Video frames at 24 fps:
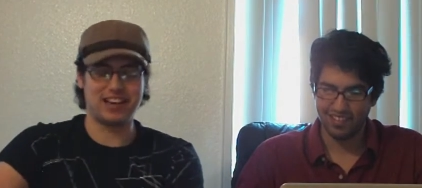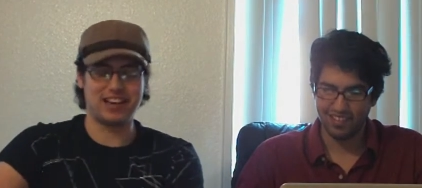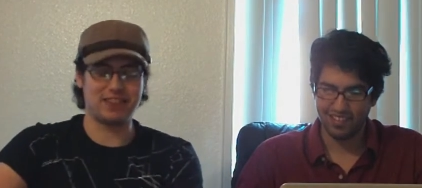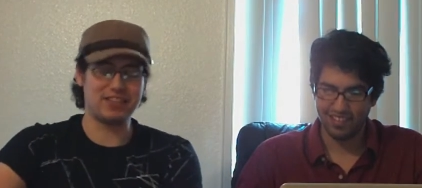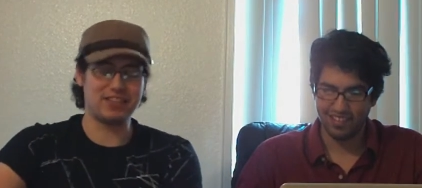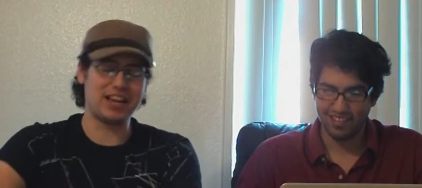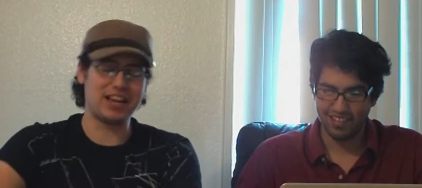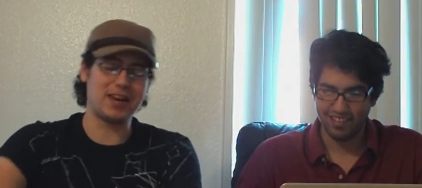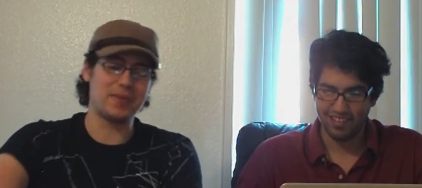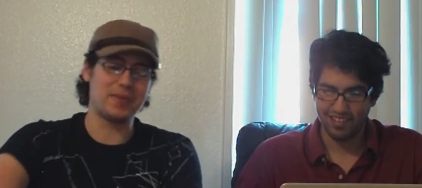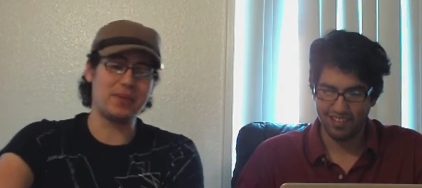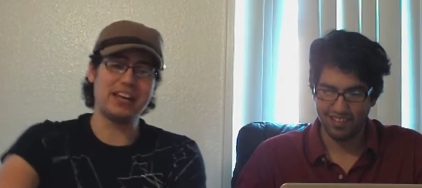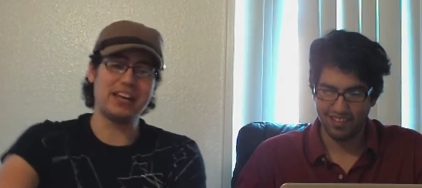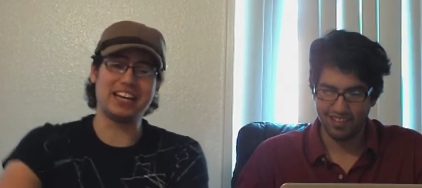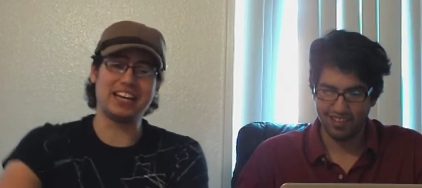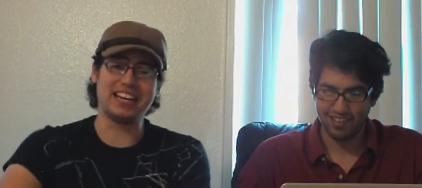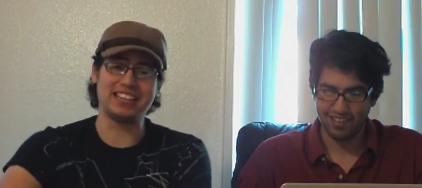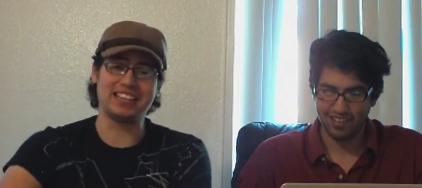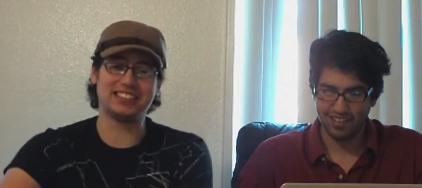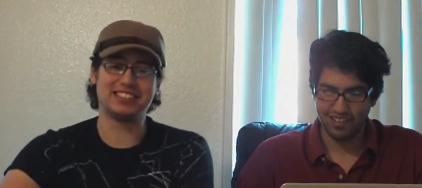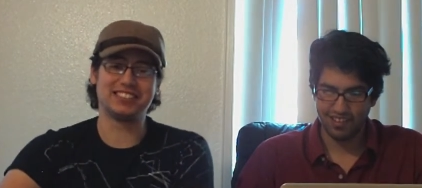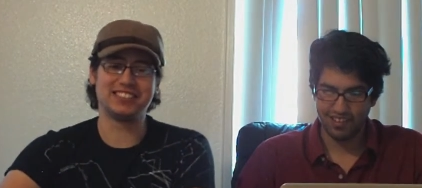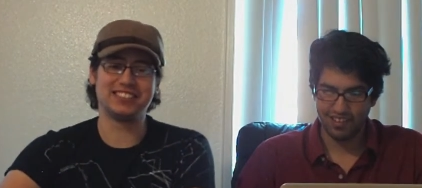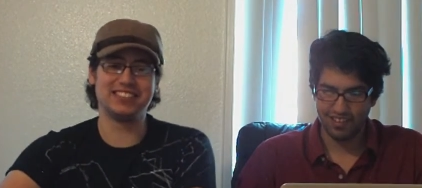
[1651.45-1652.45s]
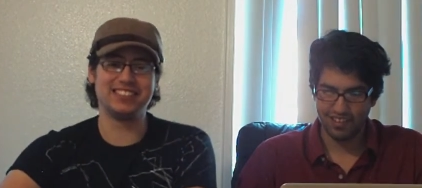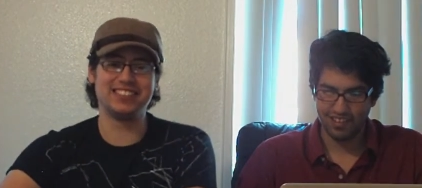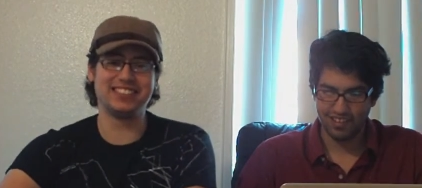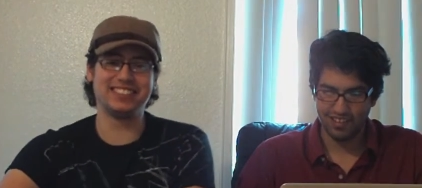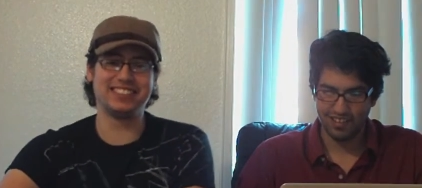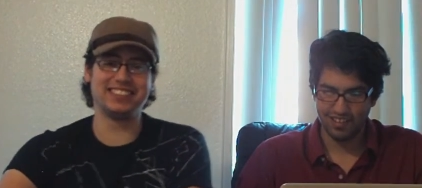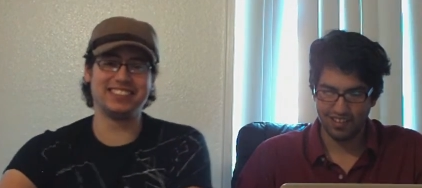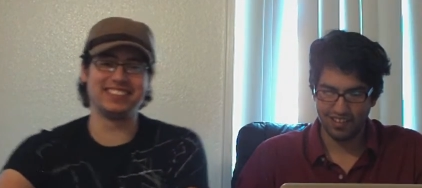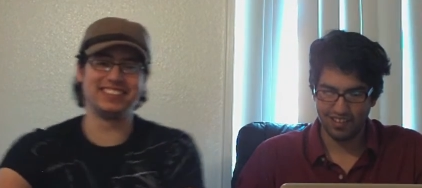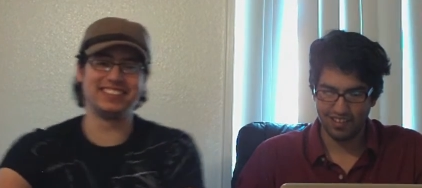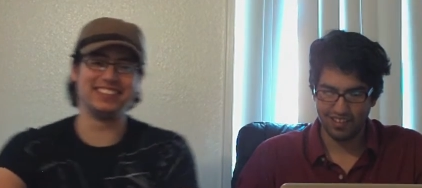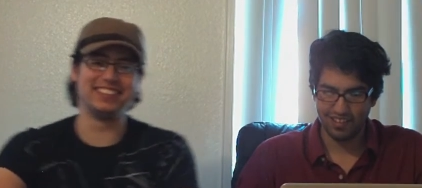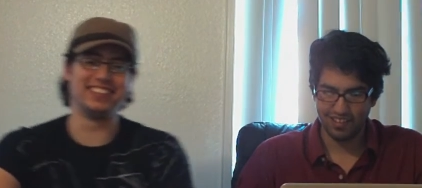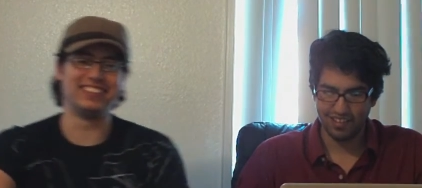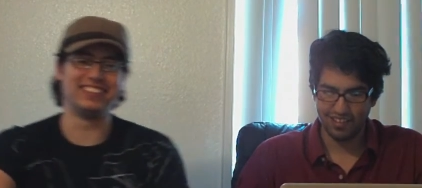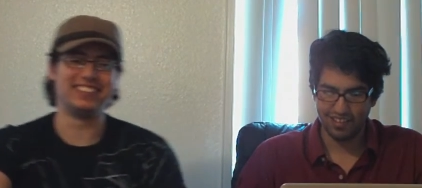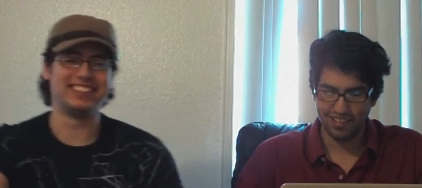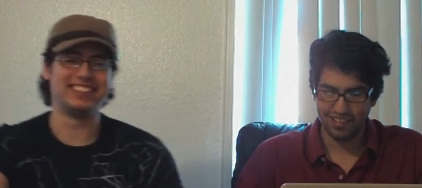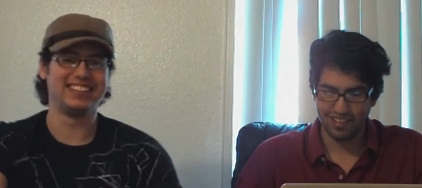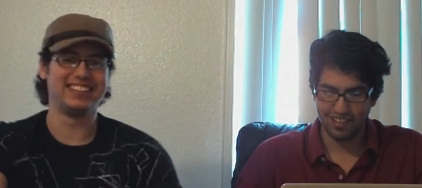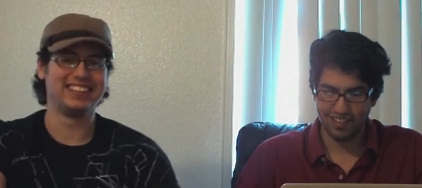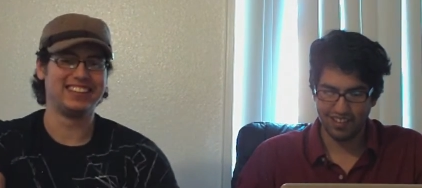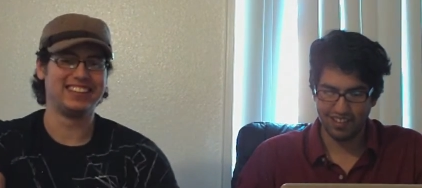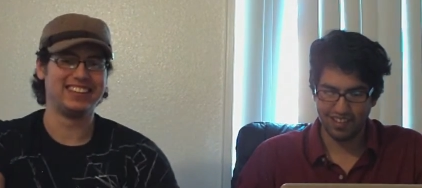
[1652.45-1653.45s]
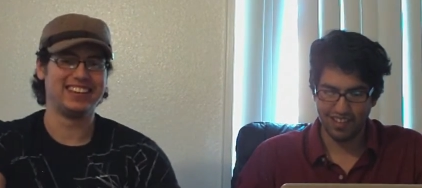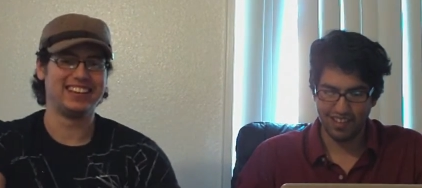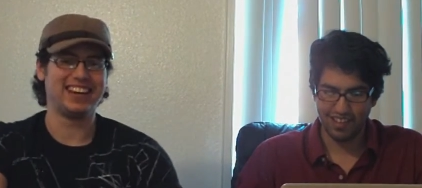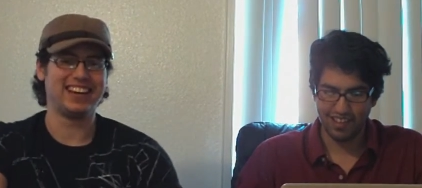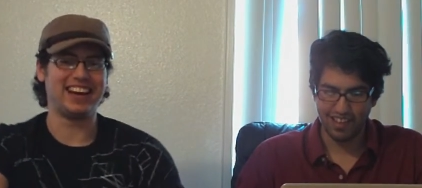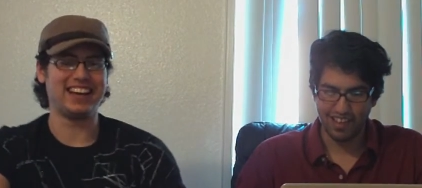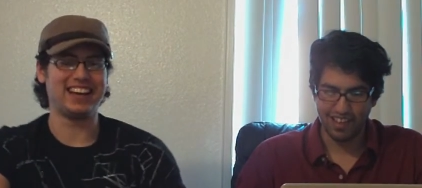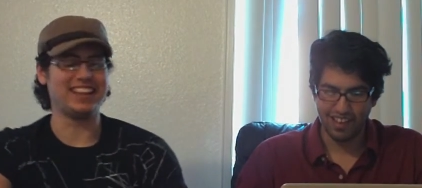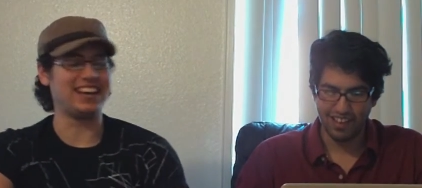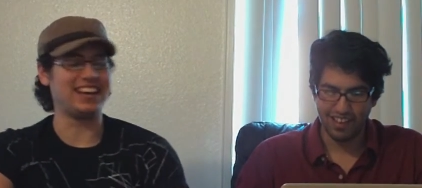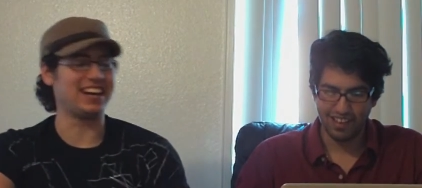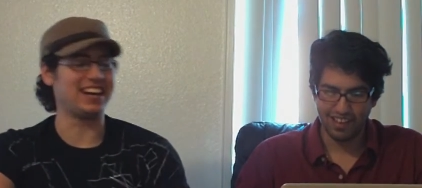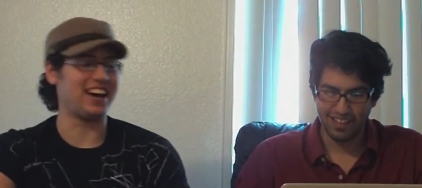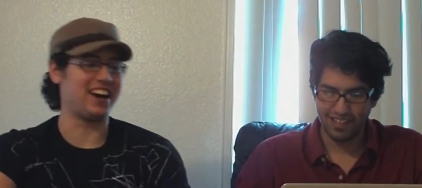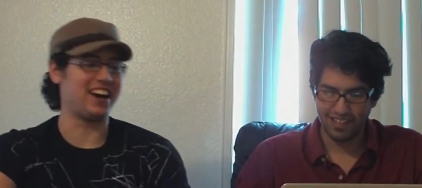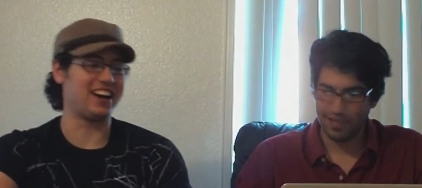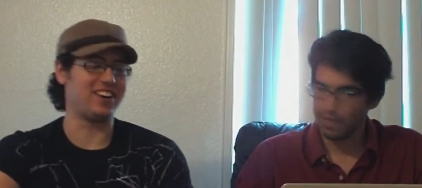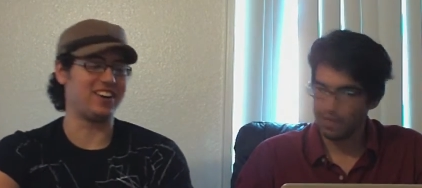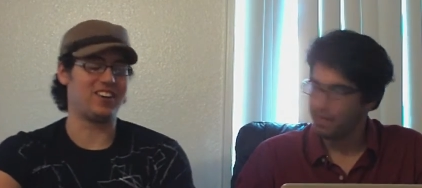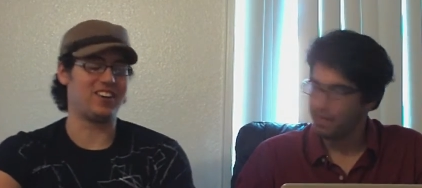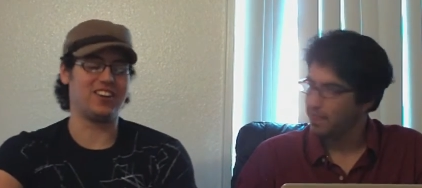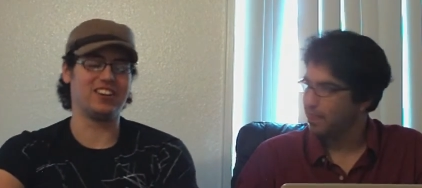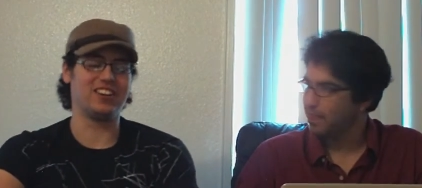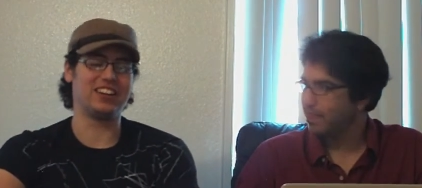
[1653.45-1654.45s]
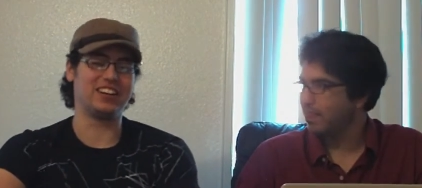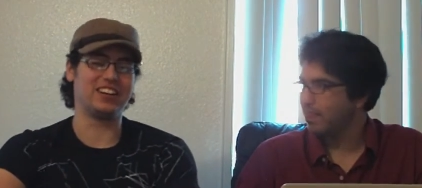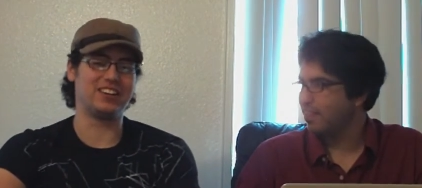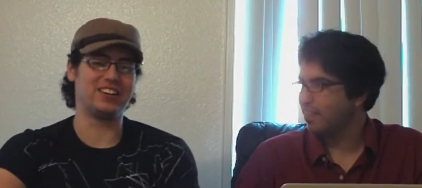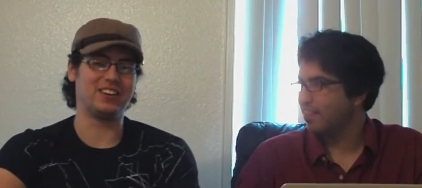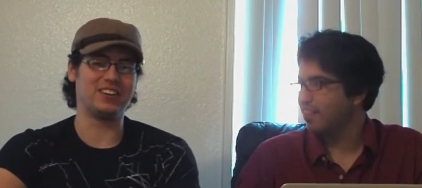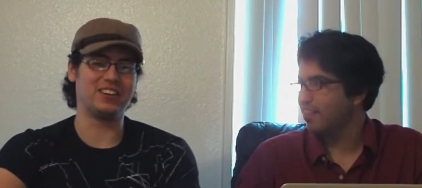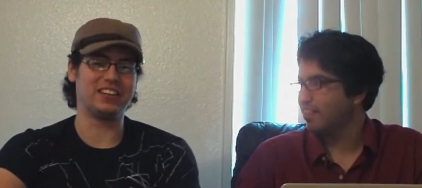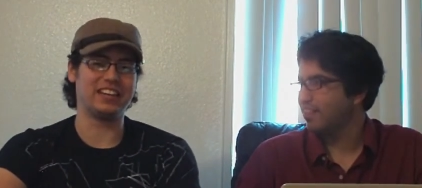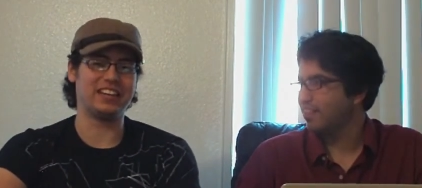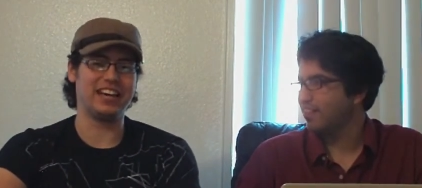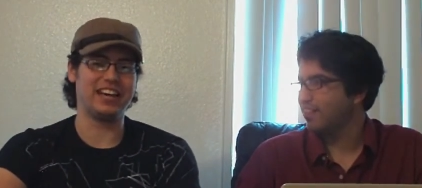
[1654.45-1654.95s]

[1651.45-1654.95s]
Speaker 1: Have diabetes, and they got it all at an